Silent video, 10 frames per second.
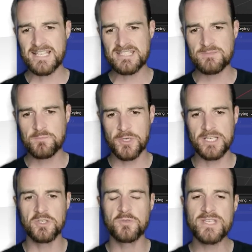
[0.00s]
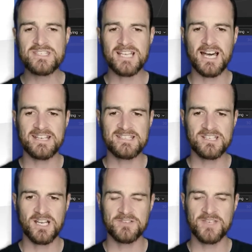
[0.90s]
So that's pretty good. We're
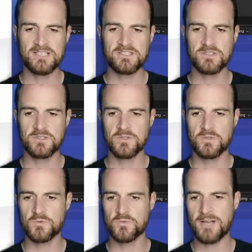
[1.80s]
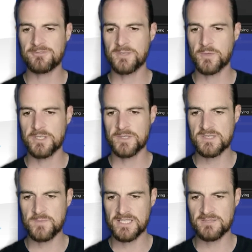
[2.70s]
starting to kind of get to roughly what
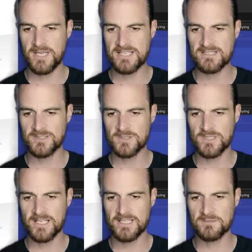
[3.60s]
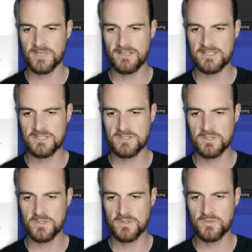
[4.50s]
you would expect a mouse to look like. I'm going
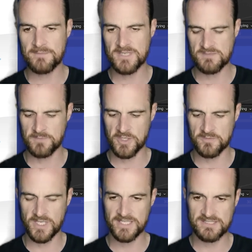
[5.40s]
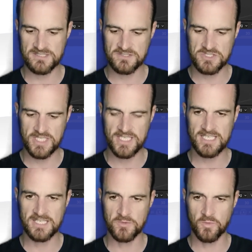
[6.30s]
to grab these bottom ones,
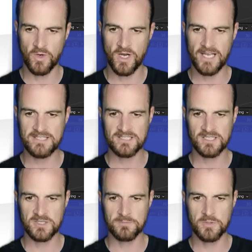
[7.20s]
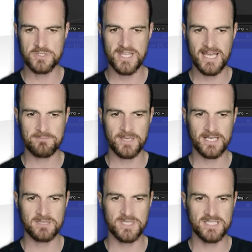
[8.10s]
G and Y, to kind of push
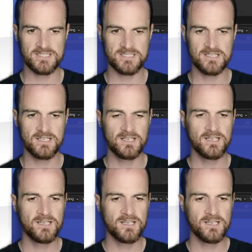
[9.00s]
that back a bit.